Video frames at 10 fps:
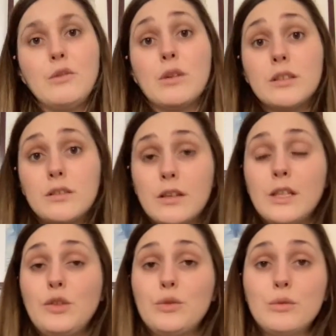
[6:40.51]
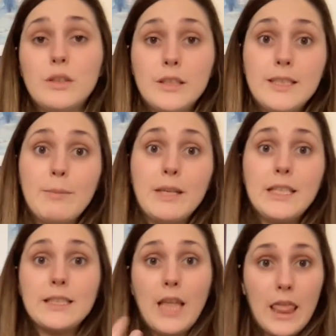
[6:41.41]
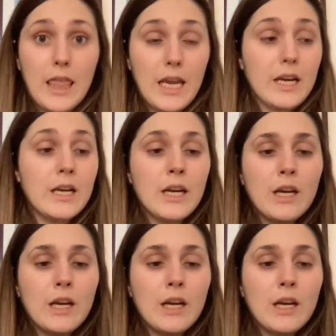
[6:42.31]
you are starting to learn Japanese there,